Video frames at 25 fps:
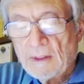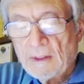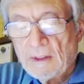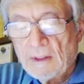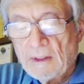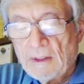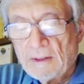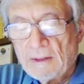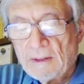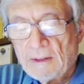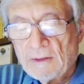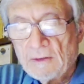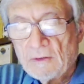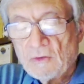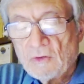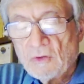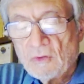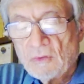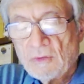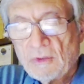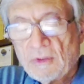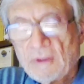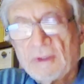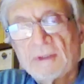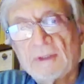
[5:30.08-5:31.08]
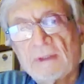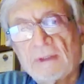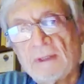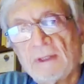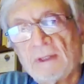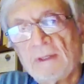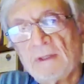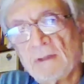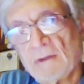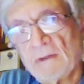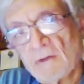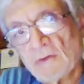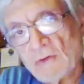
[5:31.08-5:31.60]
And then a comma, and
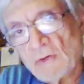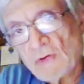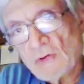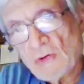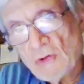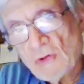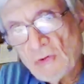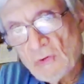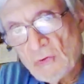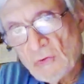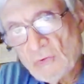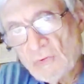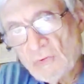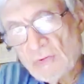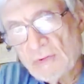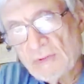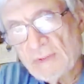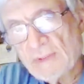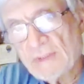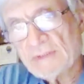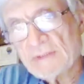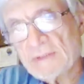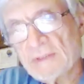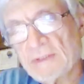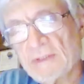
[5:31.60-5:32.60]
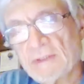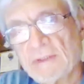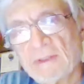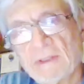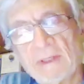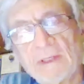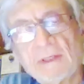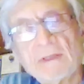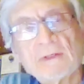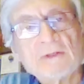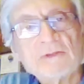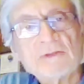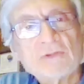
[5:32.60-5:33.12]
then road. That's the
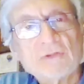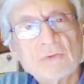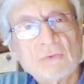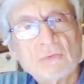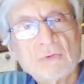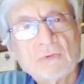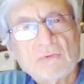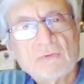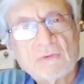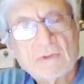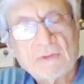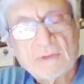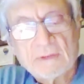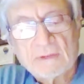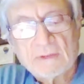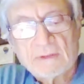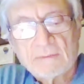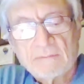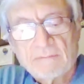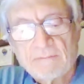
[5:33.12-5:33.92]
English equivalent.